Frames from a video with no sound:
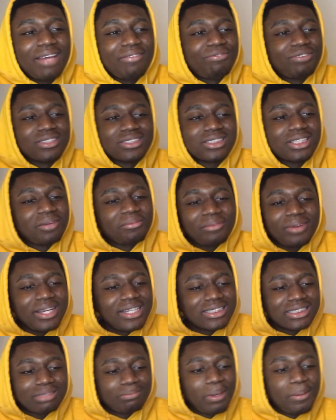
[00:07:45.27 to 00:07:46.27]
for some
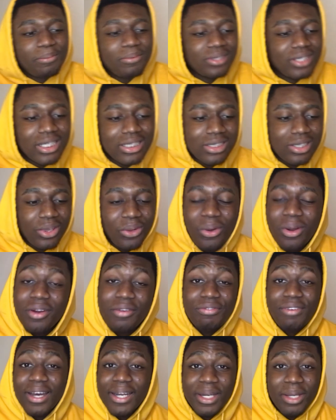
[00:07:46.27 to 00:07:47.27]
reason people just
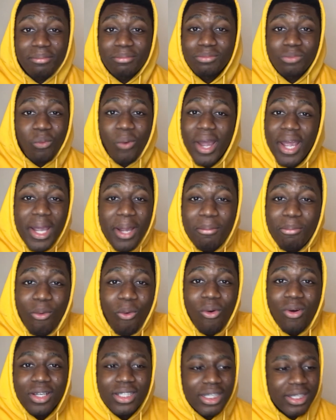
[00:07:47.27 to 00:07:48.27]
glorify them way
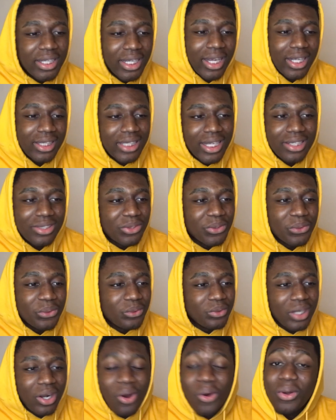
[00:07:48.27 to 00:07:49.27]
more than like they
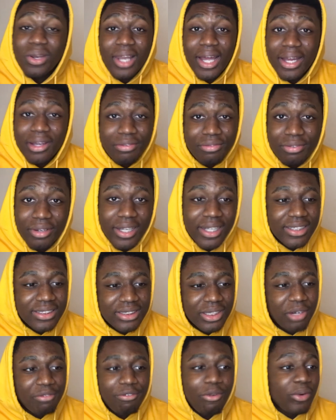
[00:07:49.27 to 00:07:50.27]
do their own life like
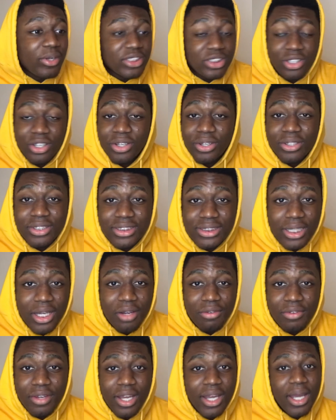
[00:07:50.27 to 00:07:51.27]
instead of focusing on
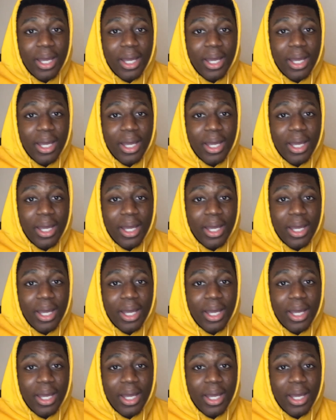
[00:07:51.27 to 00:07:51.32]
yourself